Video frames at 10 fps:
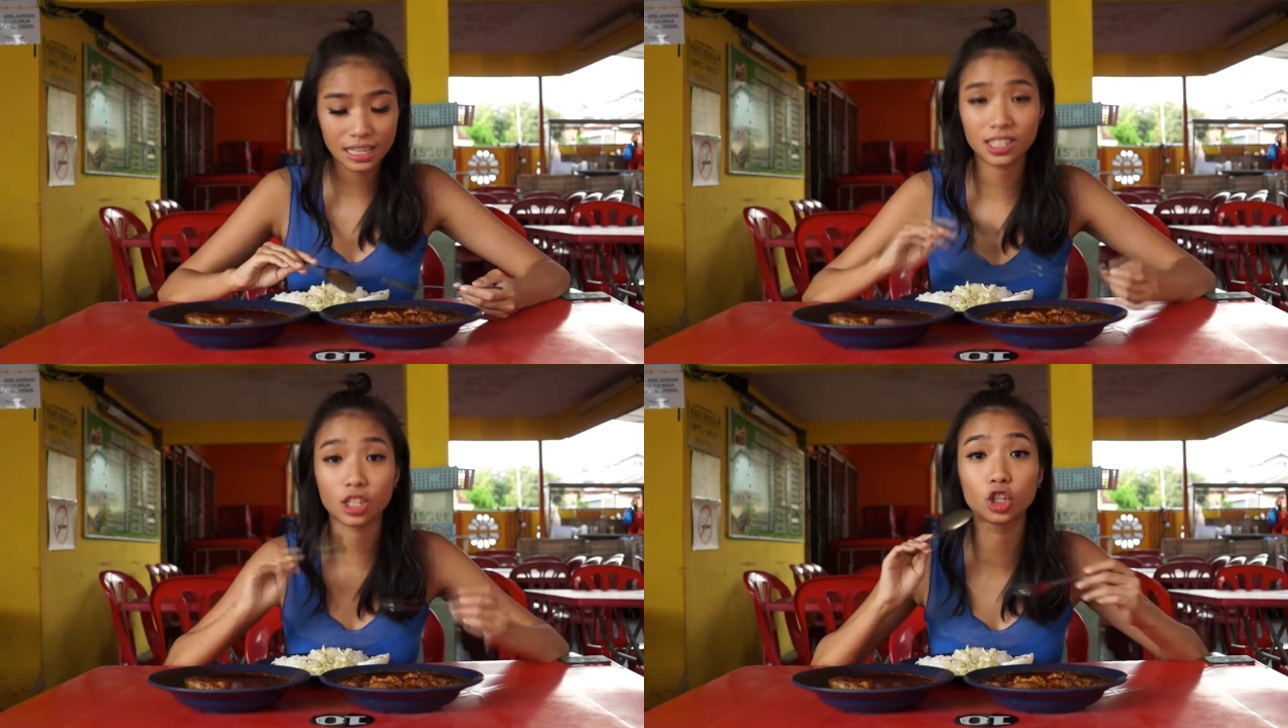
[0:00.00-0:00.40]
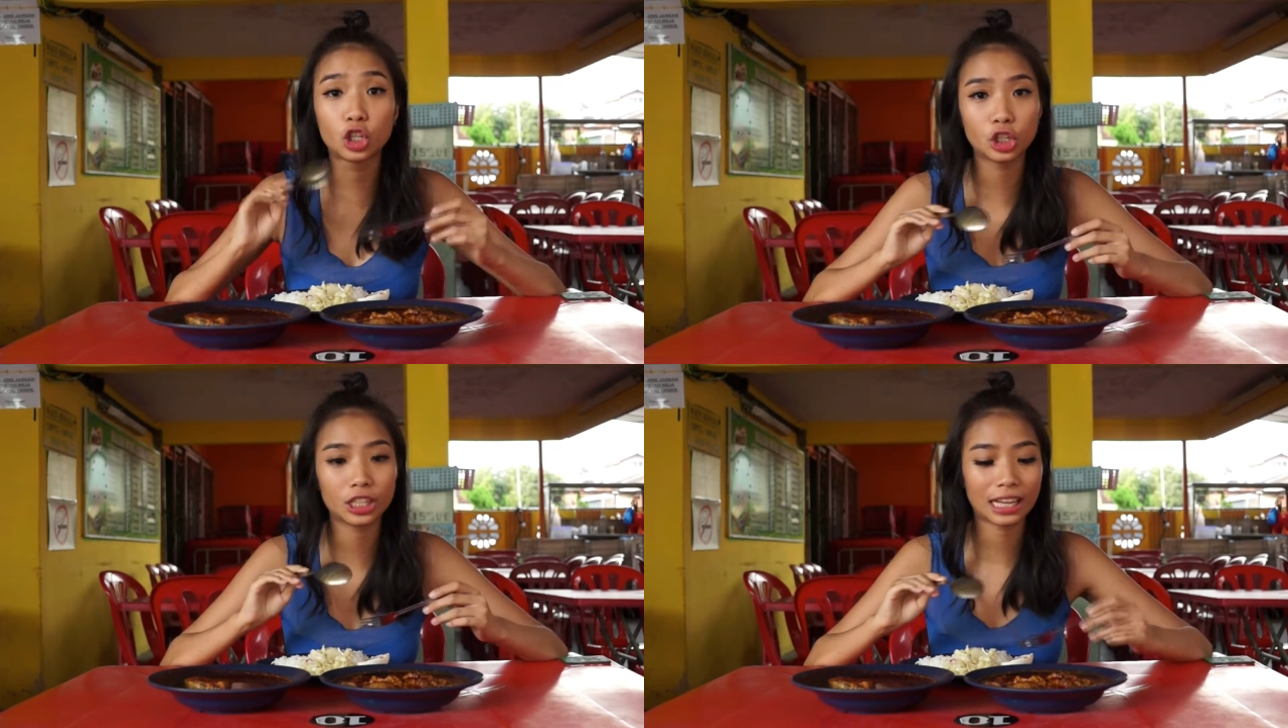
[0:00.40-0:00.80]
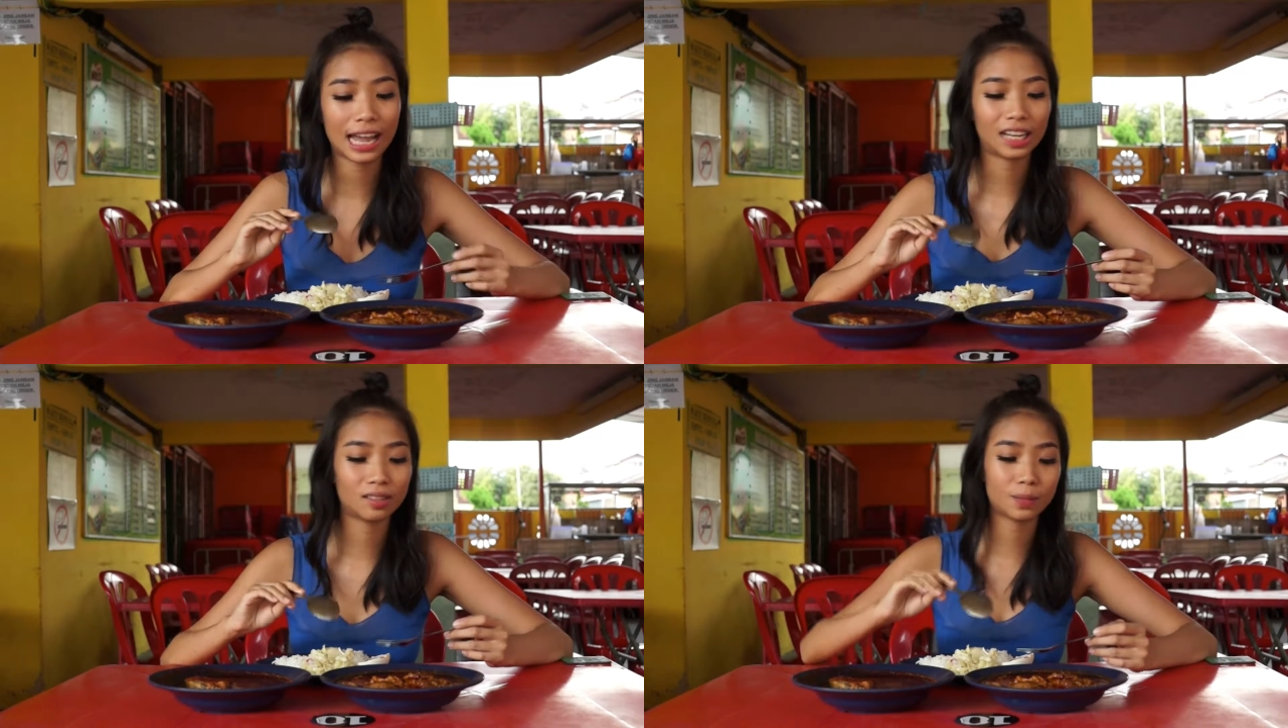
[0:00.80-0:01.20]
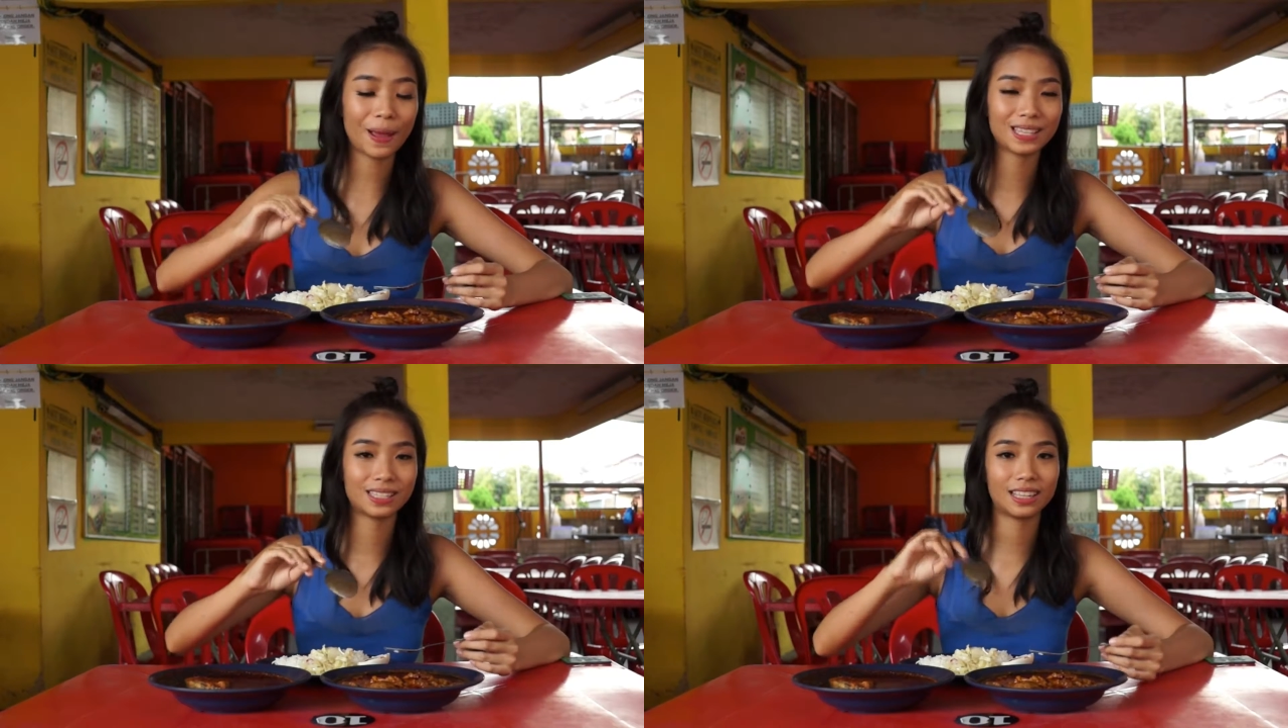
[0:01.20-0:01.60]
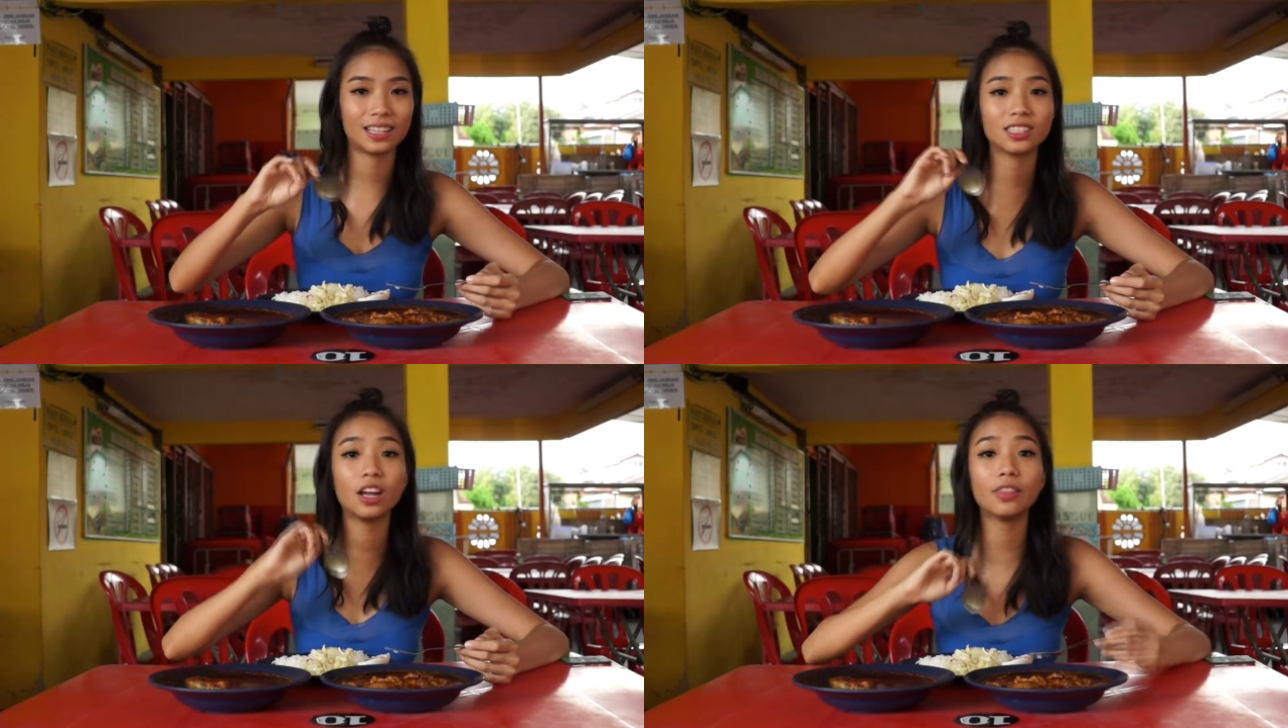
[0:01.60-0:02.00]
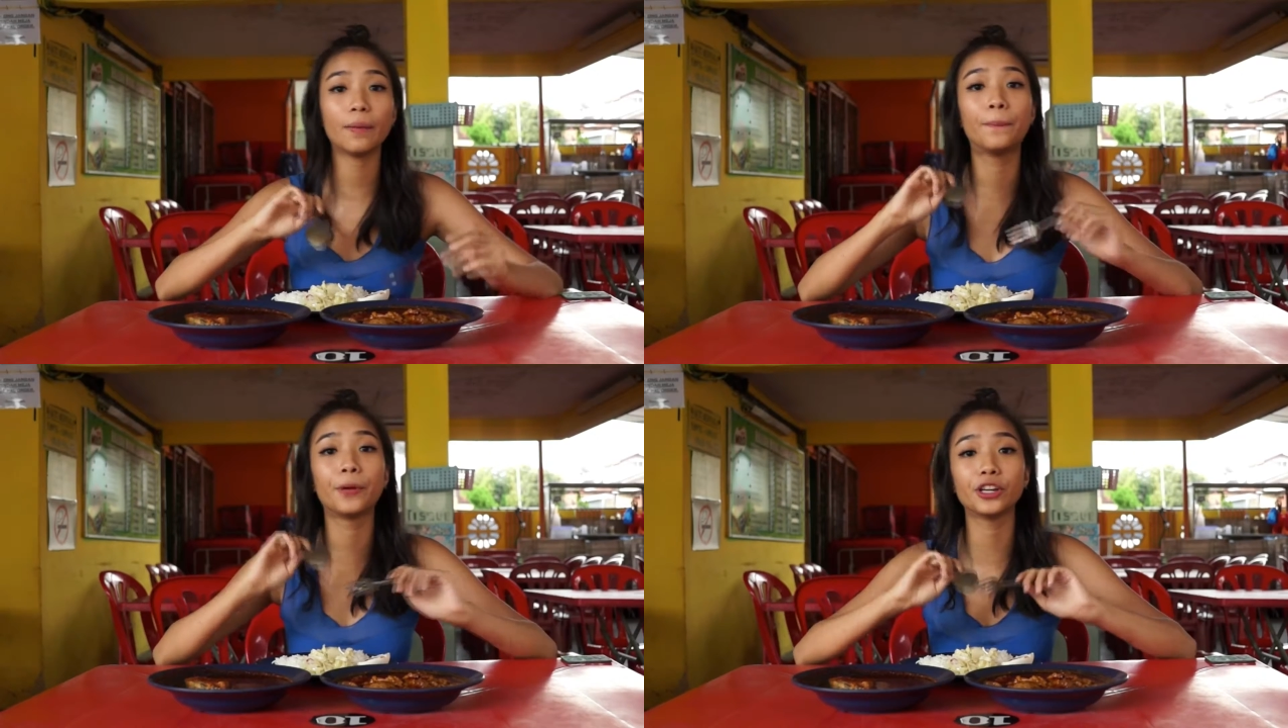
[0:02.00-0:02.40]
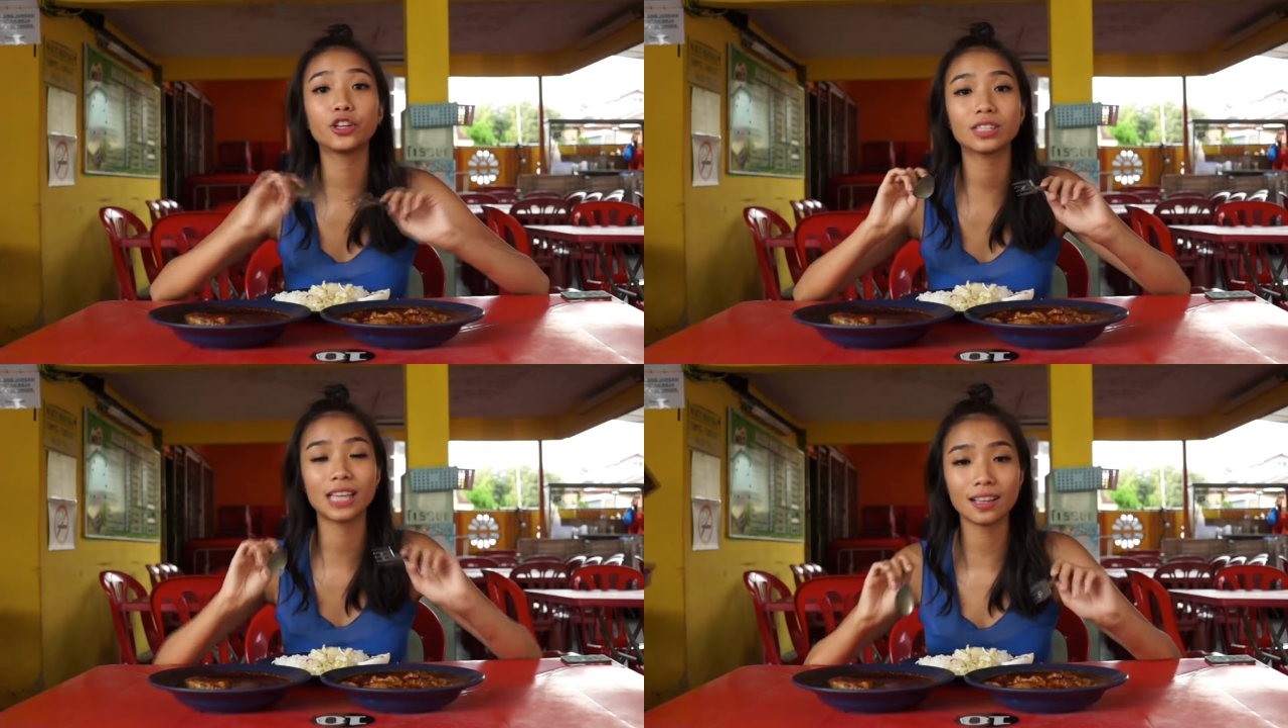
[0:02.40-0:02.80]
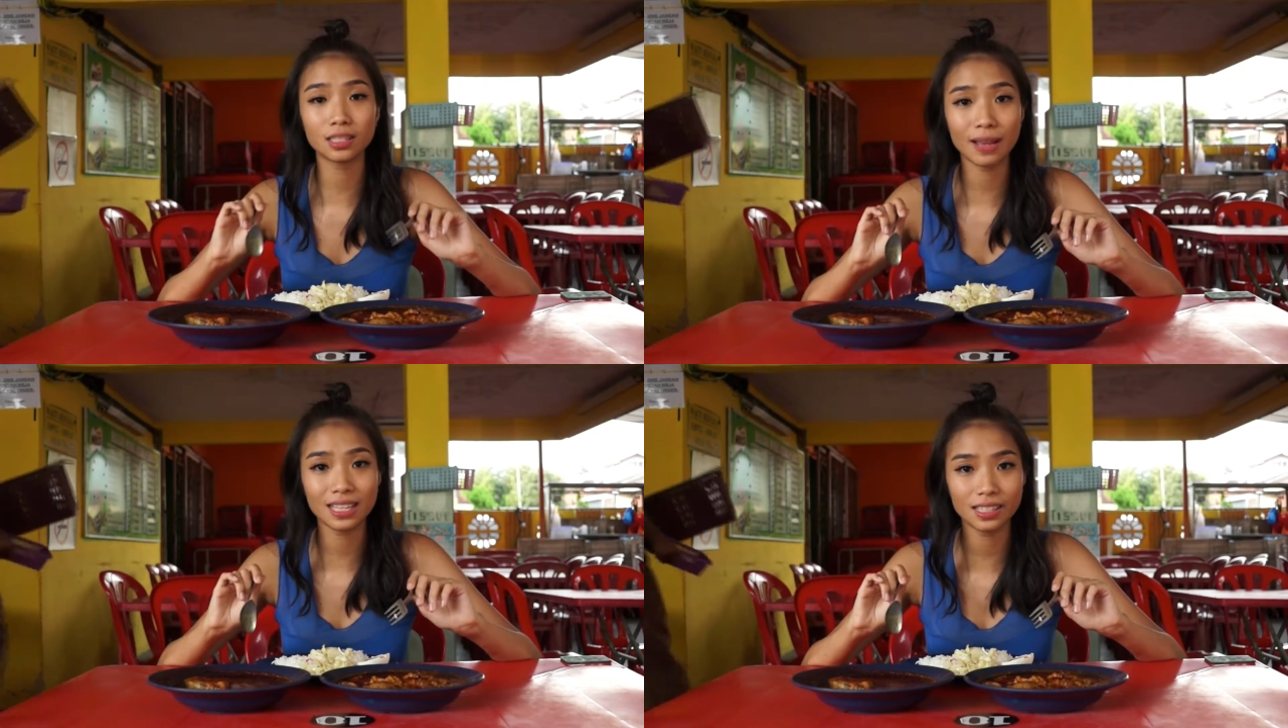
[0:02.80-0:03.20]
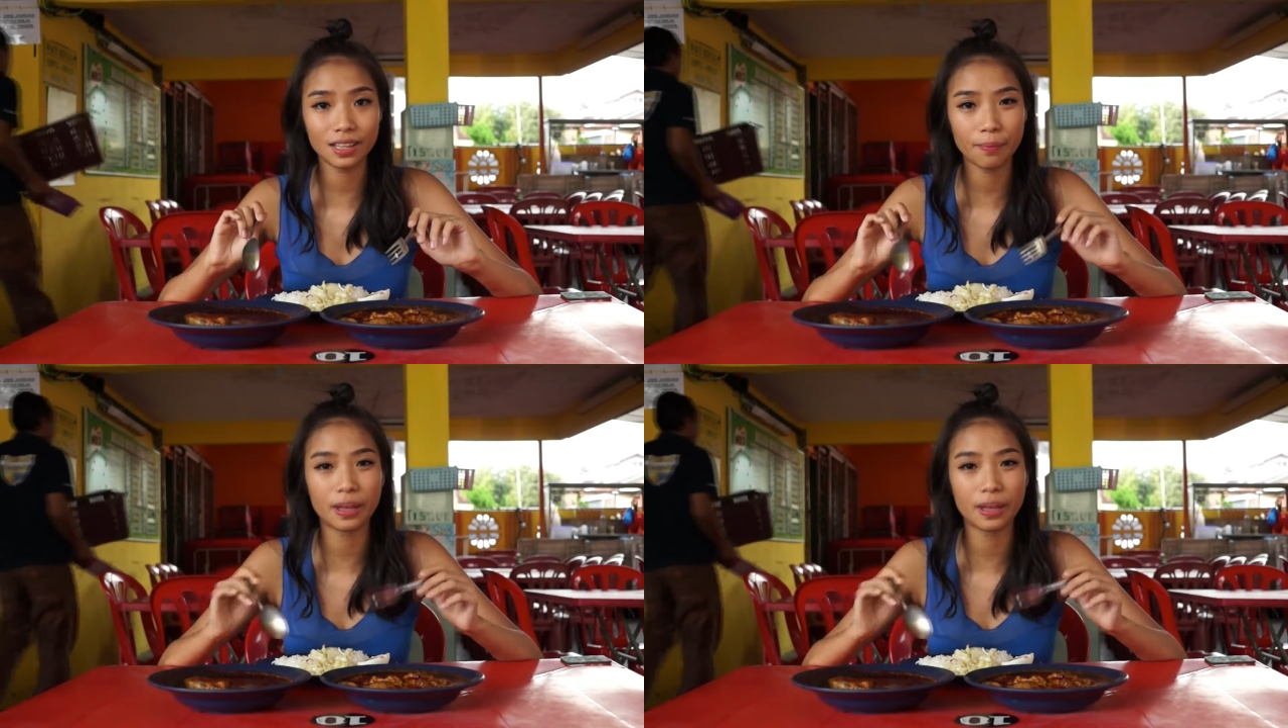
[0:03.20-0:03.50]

It's a good kind of spicy. It's not the burn your tongue spicy,